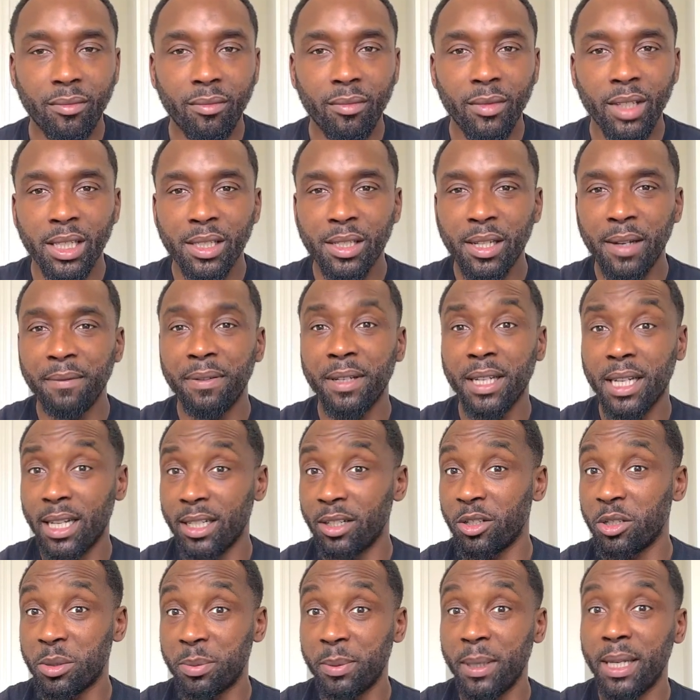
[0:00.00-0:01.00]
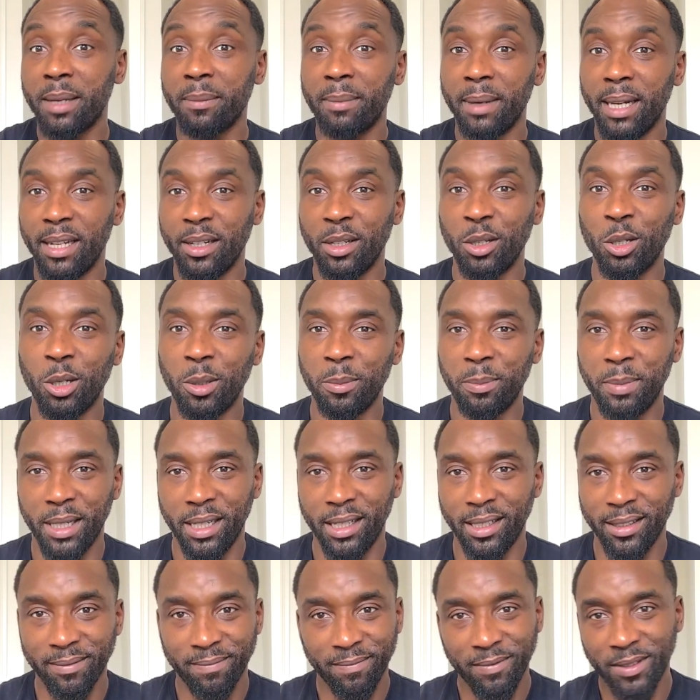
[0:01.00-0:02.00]
Something I don't speak about a lot,
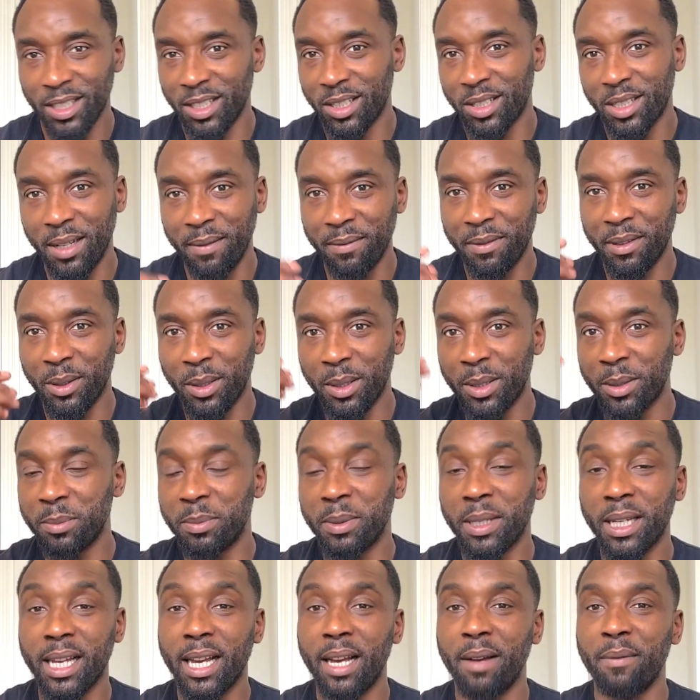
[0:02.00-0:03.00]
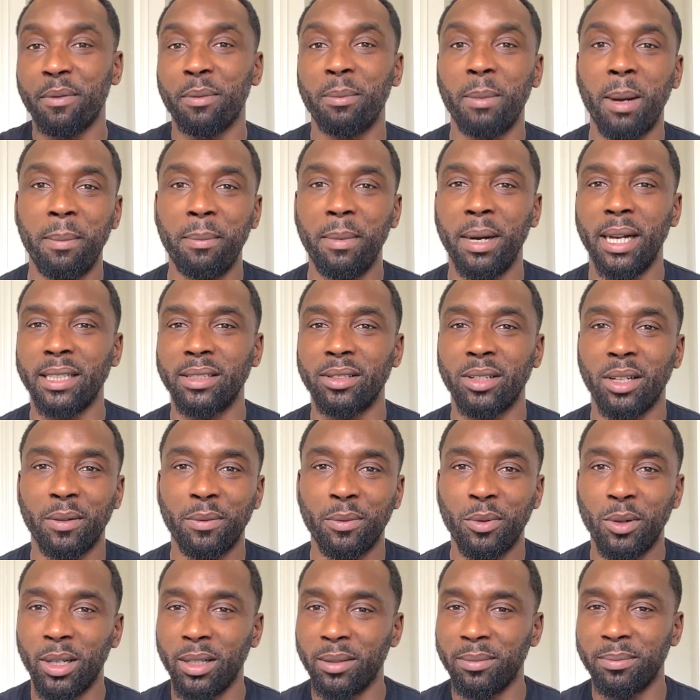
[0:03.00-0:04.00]
but just something that's been going through my mind that I
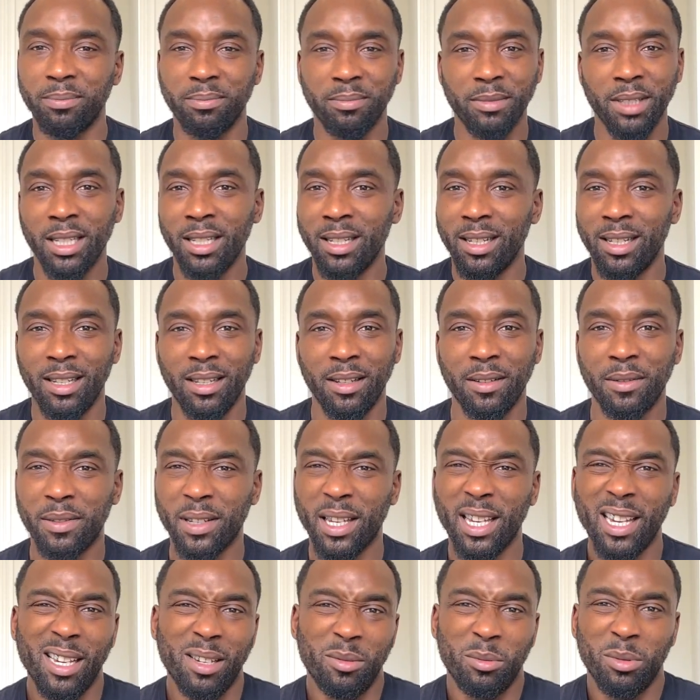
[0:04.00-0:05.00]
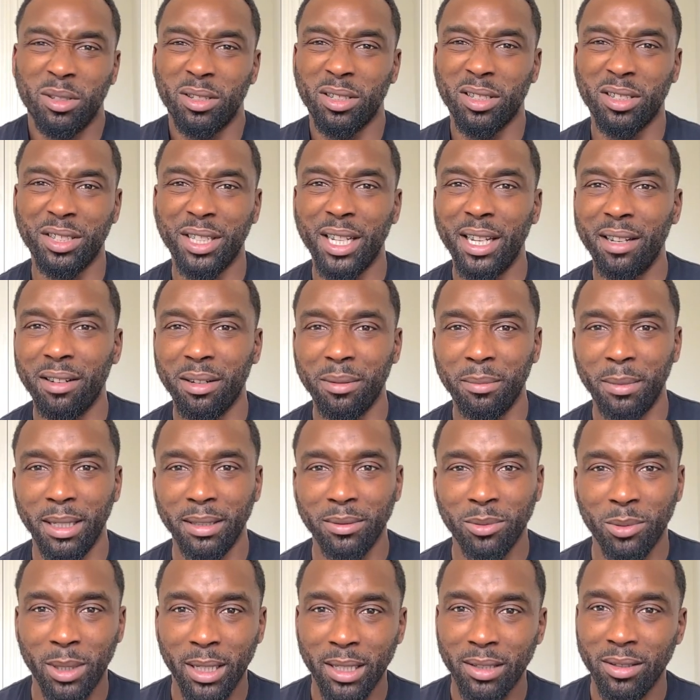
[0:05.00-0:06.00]
thought I'd forget it, we just share it, man.
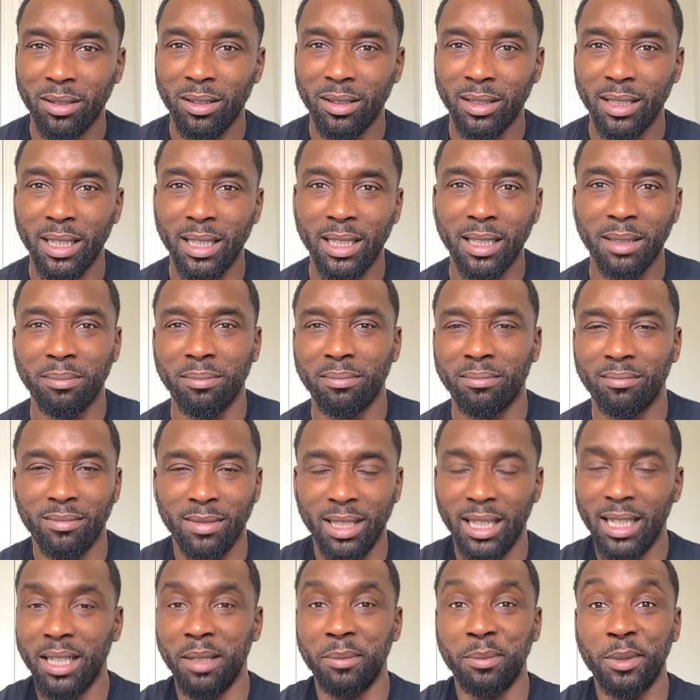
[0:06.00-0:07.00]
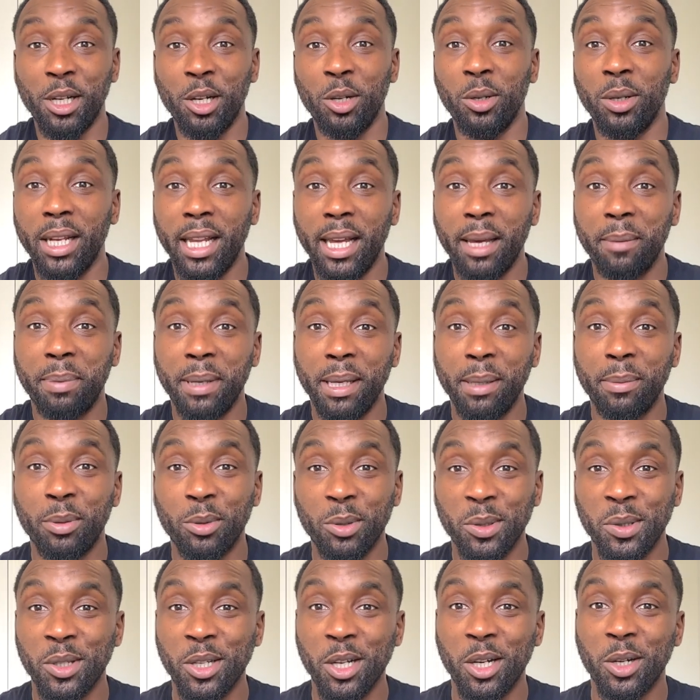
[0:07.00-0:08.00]
Why not? Let them know. Let people
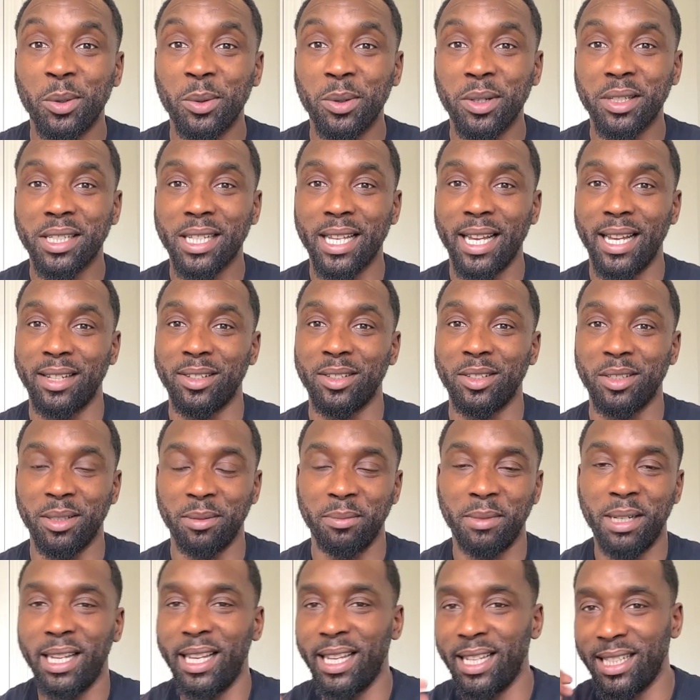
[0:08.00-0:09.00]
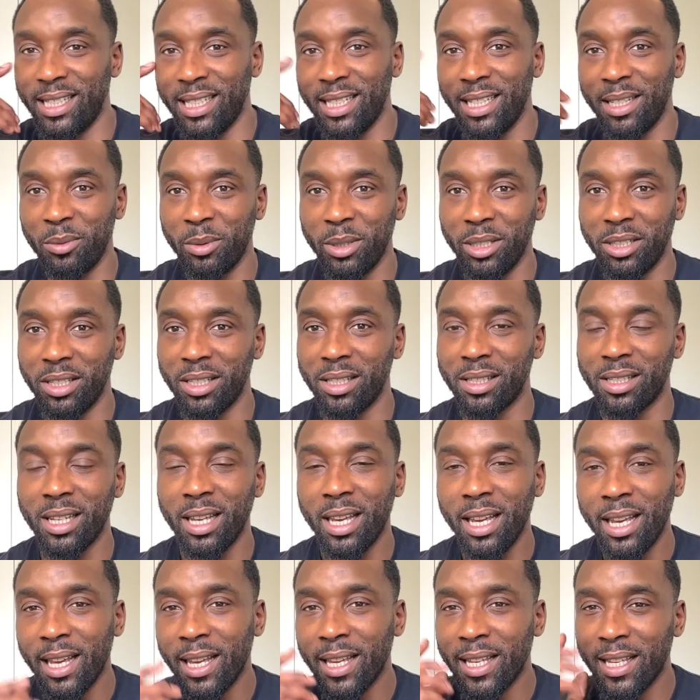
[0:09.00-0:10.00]
know what's going on in my head, innit? Which is,
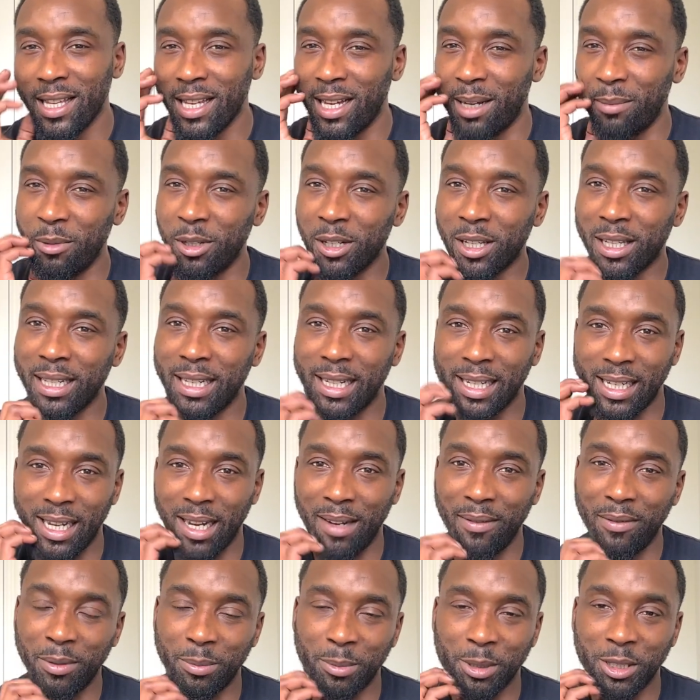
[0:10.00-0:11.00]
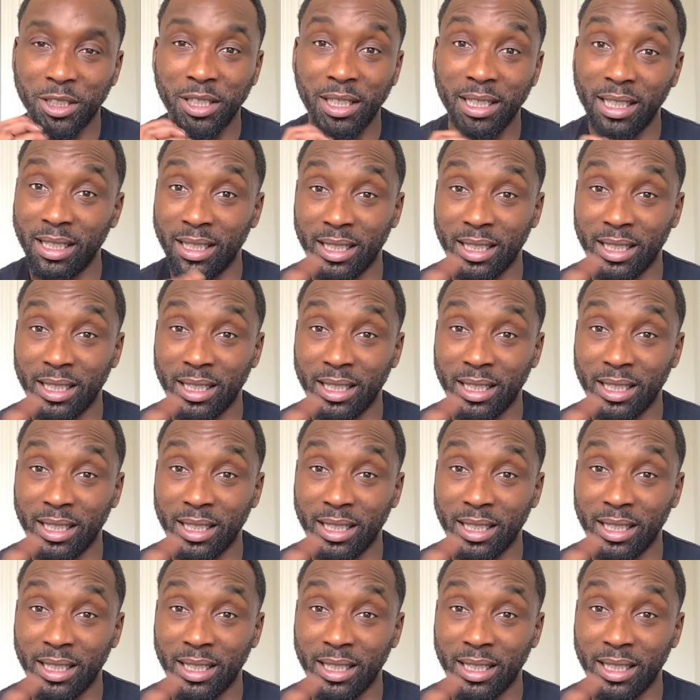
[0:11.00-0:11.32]
yeah, I'm looking at that other machine,